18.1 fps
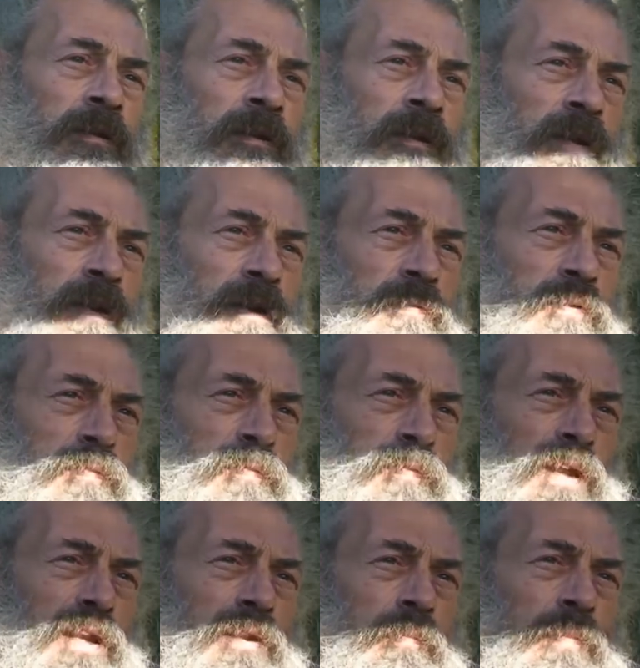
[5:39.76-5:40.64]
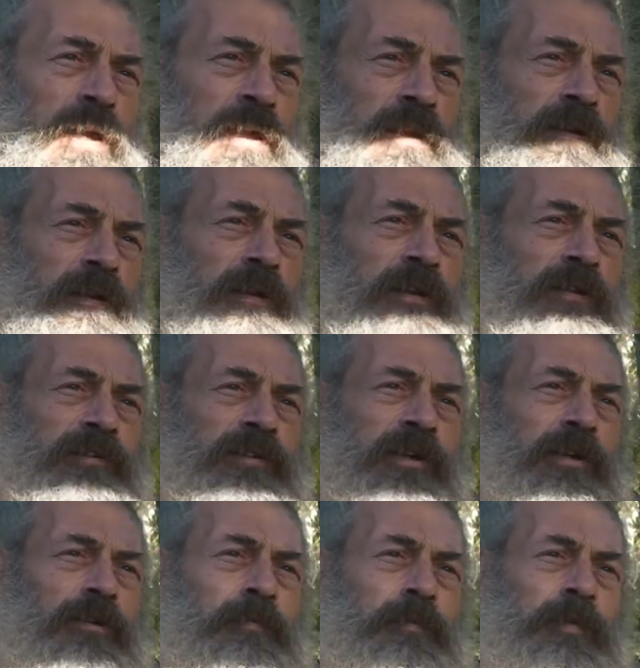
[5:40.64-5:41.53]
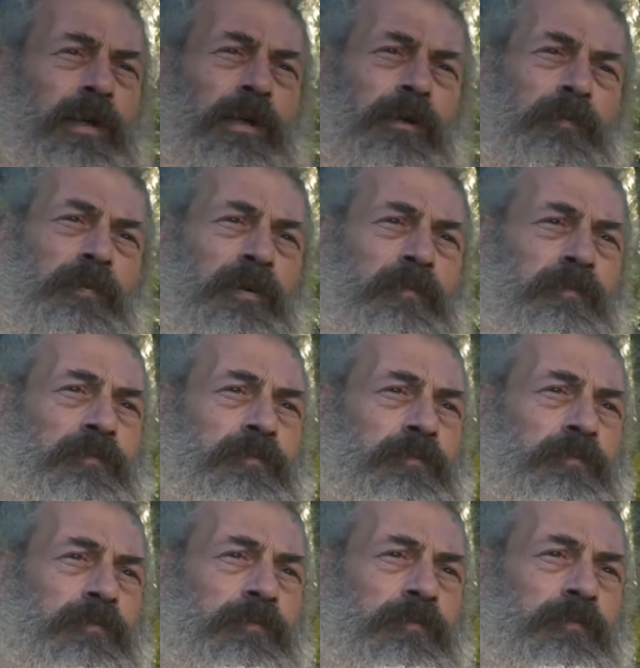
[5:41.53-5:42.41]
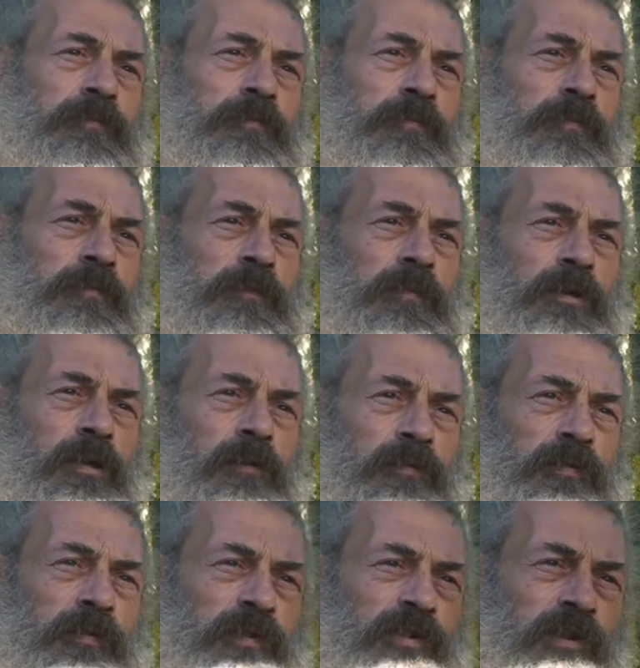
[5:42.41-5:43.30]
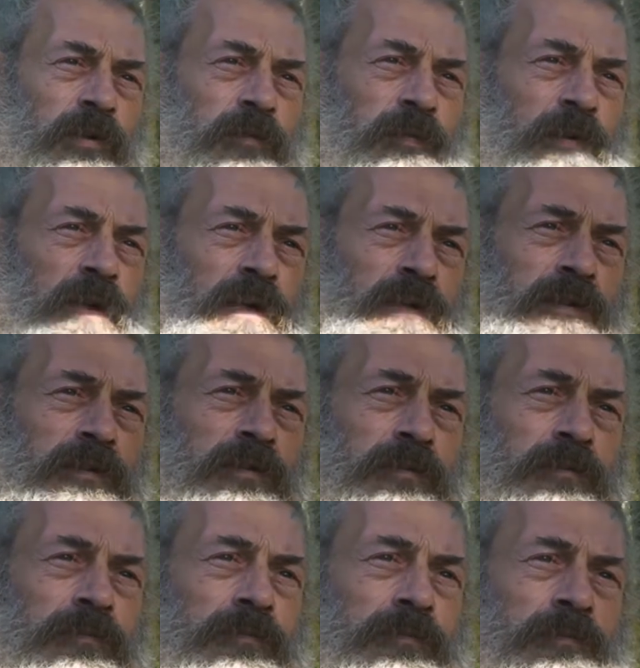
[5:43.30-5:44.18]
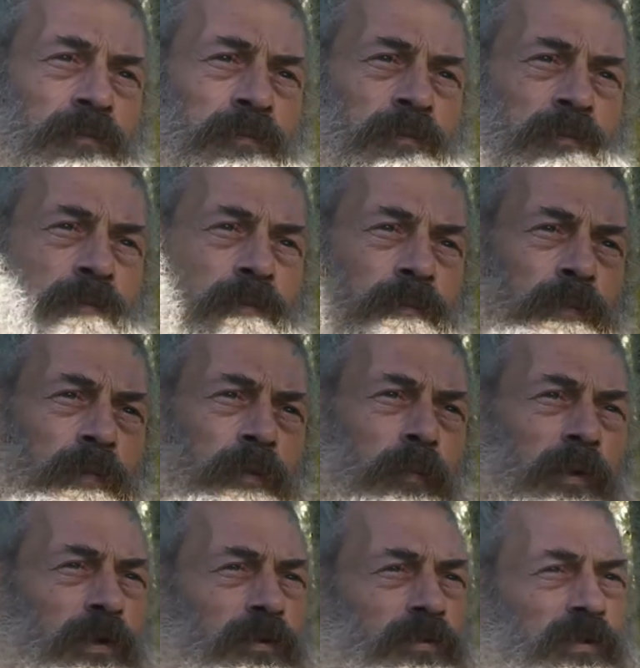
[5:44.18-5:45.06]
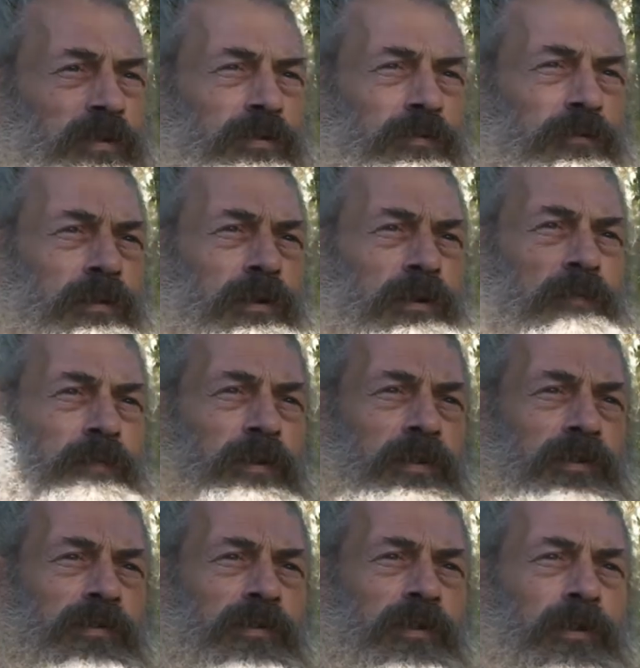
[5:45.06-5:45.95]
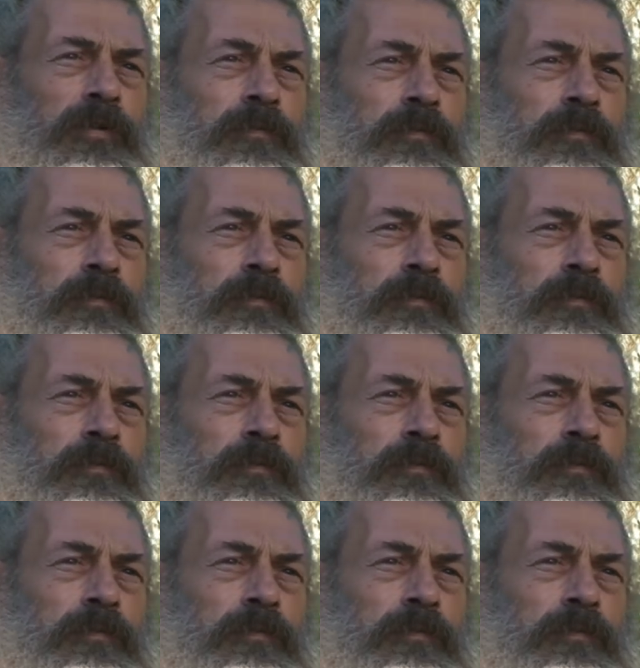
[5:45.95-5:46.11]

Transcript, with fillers: If you fellow a man needs help, help him. Not for self-gain, but because it's the right thing to do.